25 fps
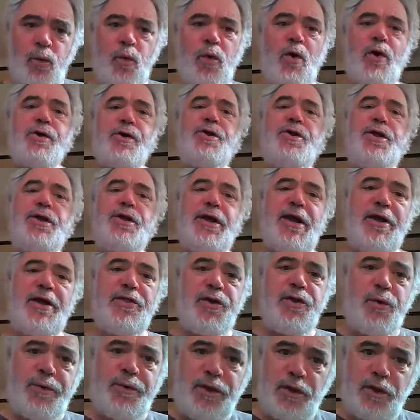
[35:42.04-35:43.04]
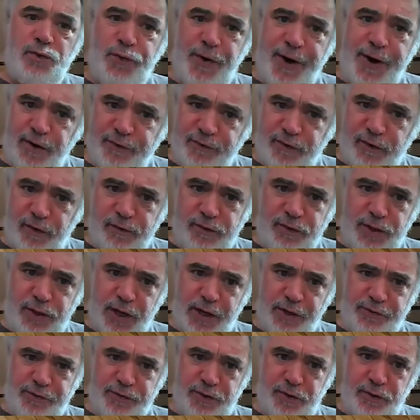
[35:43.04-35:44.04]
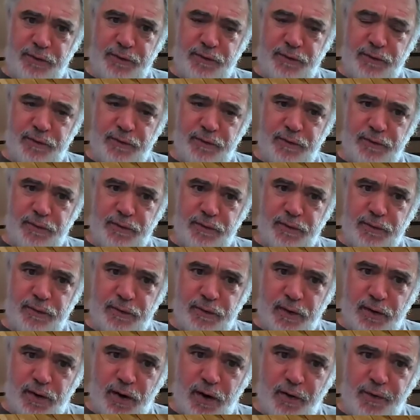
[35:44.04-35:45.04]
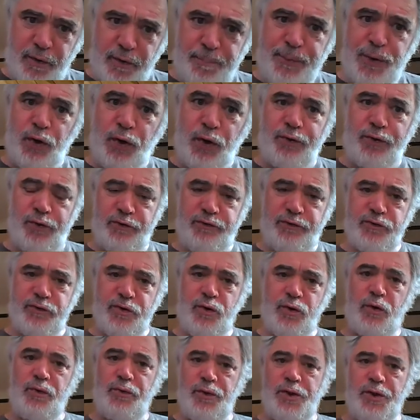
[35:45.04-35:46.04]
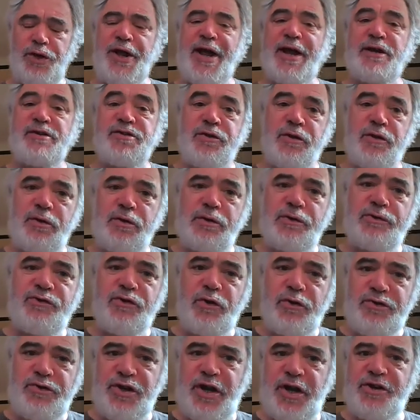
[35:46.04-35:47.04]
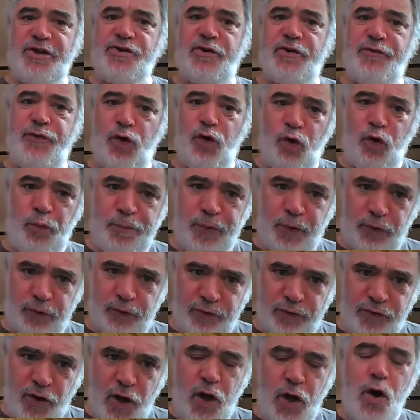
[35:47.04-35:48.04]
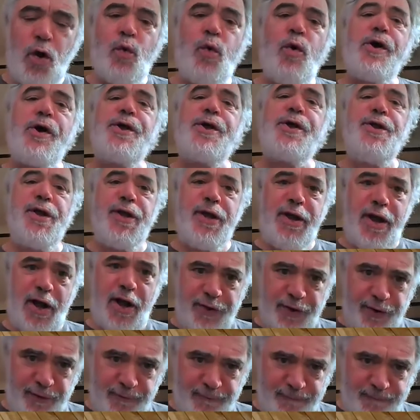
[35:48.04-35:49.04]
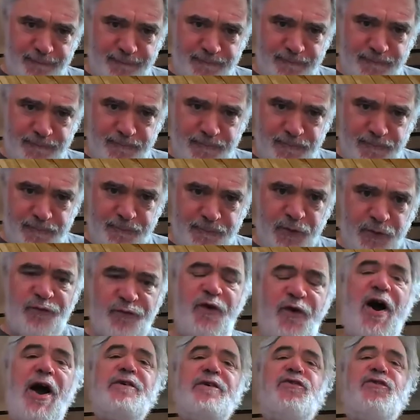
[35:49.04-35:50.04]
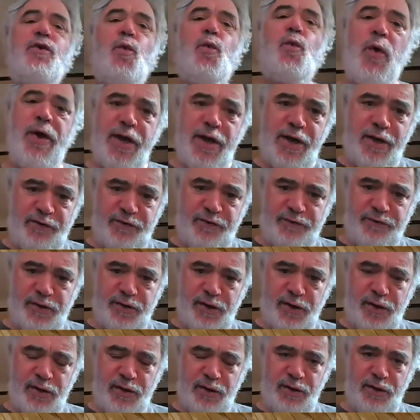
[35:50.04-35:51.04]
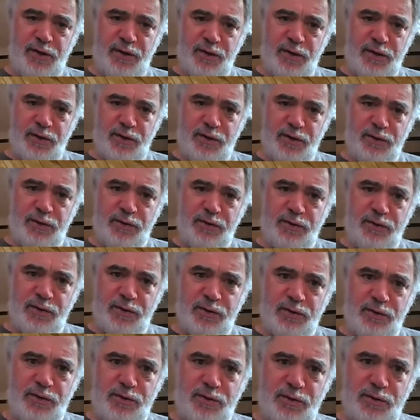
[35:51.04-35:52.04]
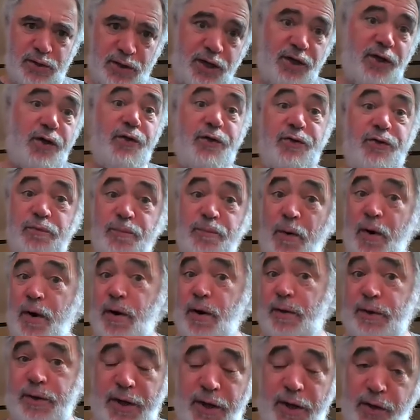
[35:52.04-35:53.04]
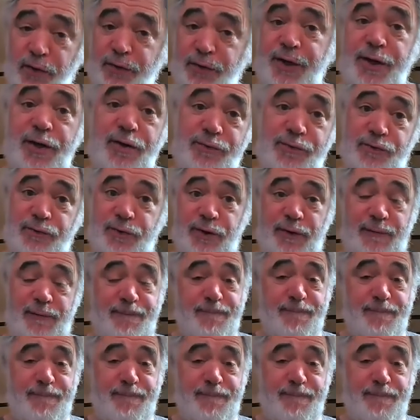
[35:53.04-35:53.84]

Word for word: working together with the trade association of the builders called the National Association of Home Builders, working together, devising ways to kill the smart, to kill the industry.